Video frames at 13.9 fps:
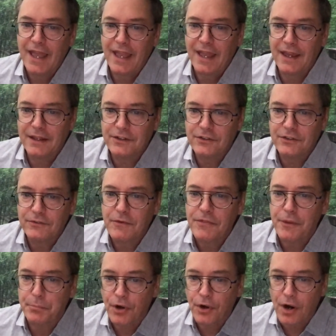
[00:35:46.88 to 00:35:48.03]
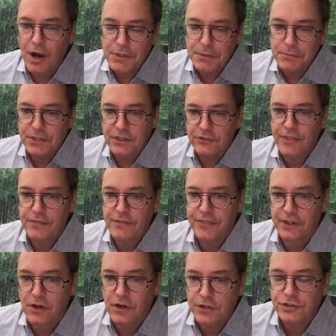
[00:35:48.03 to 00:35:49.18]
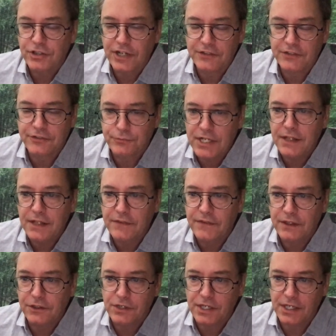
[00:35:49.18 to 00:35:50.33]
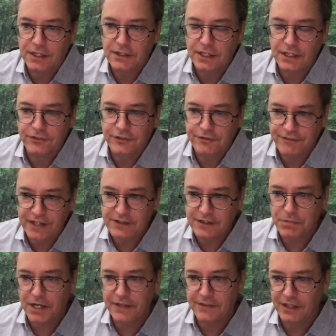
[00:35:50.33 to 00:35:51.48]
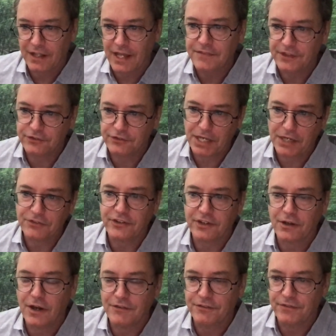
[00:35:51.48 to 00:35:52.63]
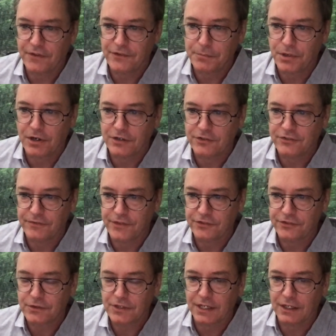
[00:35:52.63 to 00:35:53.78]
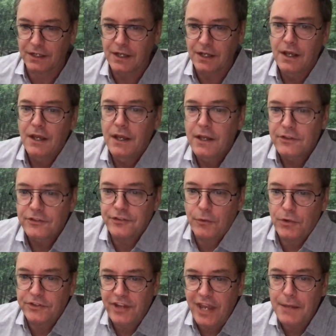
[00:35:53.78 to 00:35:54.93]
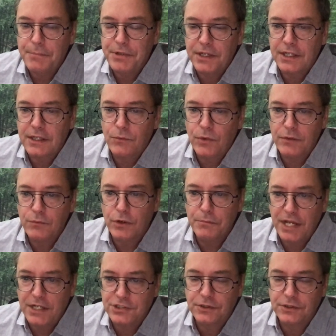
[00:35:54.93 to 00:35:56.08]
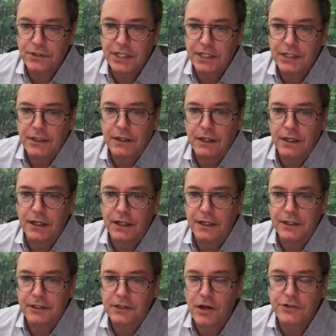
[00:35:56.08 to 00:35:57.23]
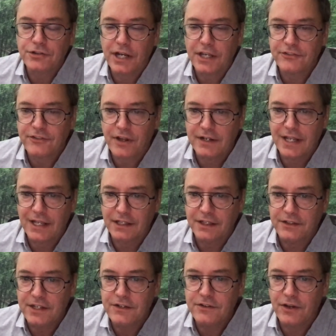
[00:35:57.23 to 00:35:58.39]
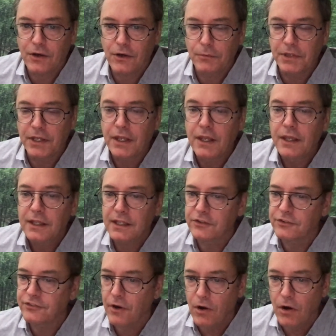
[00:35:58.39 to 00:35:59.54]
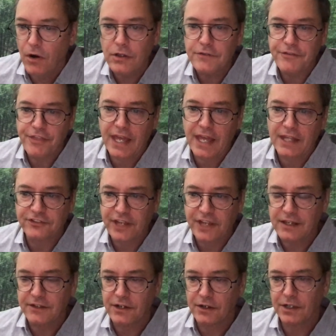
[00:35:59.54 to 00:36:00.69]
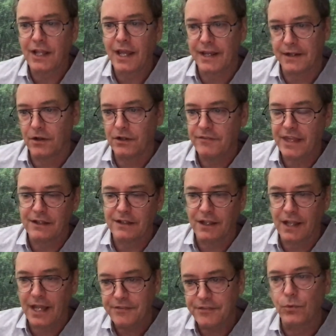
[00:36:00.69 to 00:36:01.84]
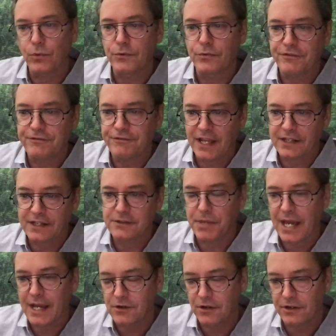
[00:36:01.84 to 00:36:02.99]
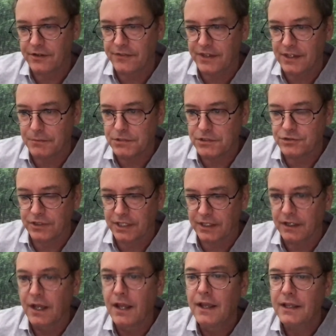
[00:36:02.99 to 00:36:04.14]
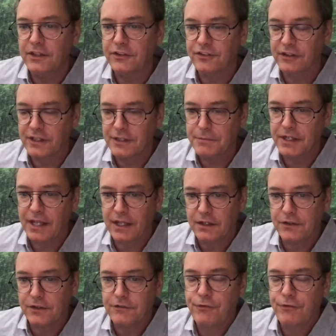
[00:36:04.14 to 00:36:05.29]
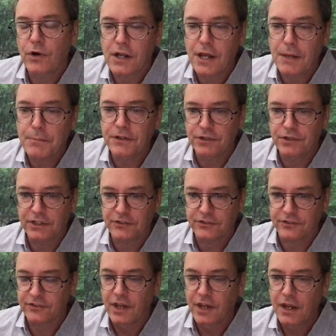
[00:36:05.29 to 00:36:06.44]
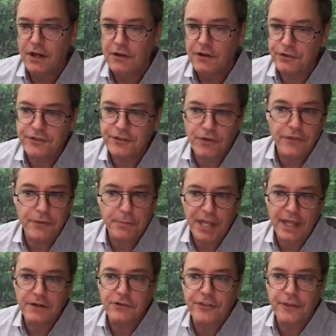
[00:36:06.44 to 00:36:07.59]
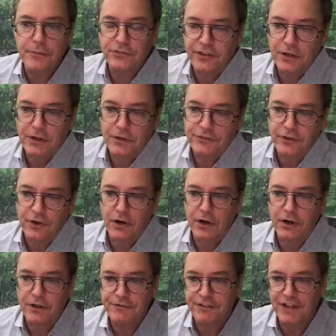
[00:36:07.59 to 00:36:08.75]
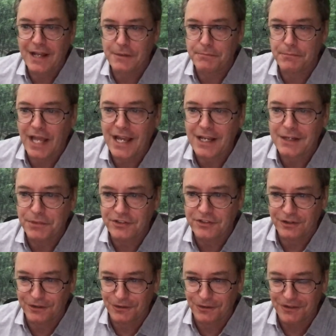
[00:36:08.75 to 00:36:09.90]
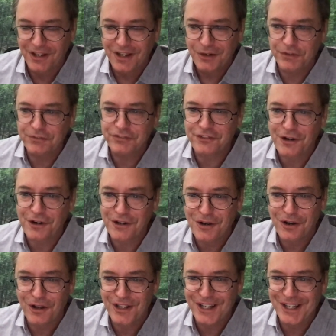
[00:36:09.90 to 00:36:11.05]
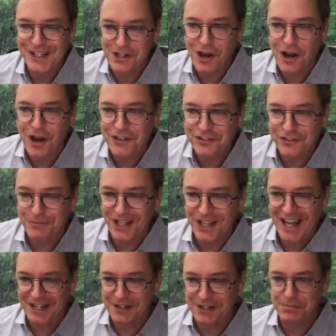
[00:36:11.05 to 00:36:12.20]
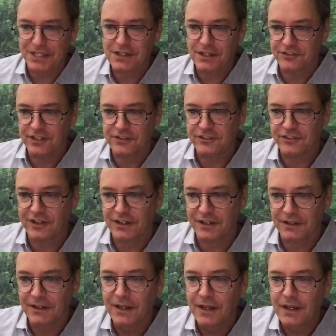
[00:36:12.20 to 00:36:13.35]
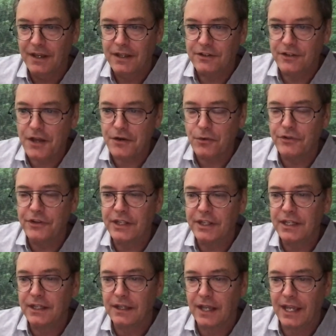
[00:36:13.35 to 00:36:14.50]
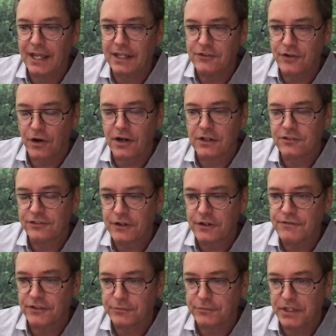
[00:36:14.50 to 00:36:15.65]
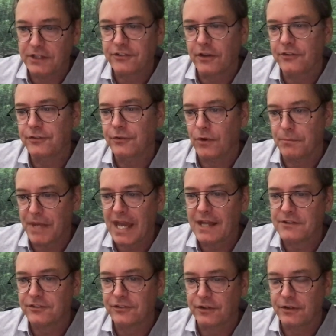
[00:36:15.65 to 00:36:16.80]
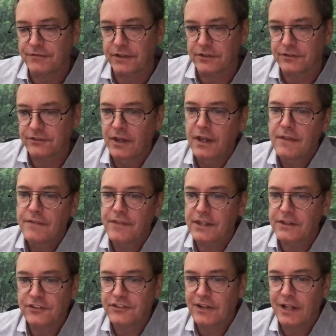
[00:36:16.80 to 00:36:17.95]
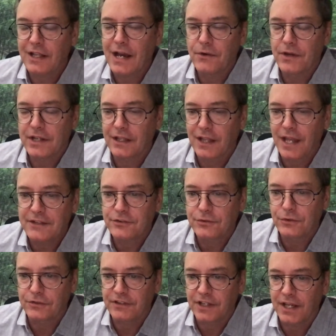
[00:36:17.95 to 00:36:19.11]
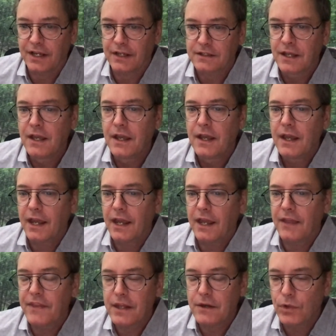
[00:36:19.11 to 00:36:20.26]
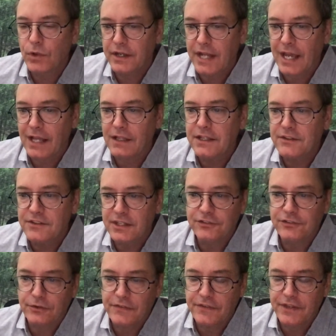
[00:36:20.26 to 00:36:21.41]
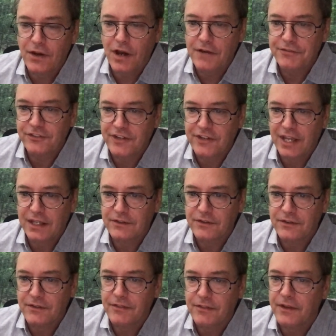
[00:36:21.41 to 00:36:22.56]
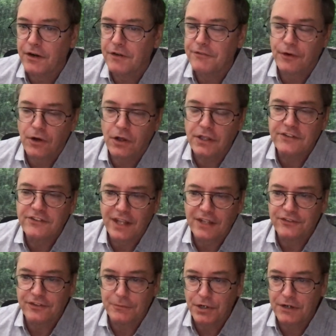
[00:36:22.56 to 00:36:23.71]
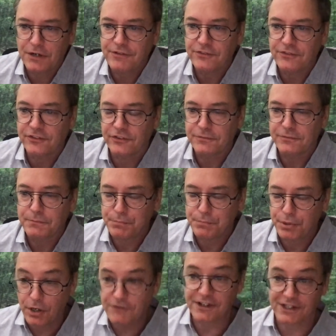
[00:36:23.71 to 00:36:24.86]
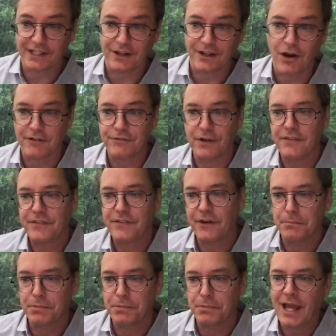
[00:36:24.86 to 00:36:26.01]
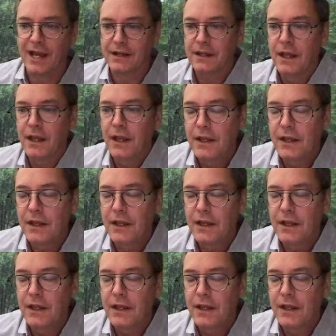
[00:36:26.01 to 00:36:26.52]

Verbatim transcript: And the problem is that the contrast reading that you get is affected by the light that's bouncing off of other parts of the screen. So what's happening when we're measuring uh, contrast on an LED dome is all that secondary light, all of that light that would reflect back onto the imagery is eliminated for a couple of reasons. First of all, the panels themselves are a flat black material. We've started calling it COSM black because it's uh, not only a dark surface, but it's also a matte surface that doesn't allow any light to reflect. And then when LEDs are in the off state, they're for all intents and purposes perfectly off, right? They're black.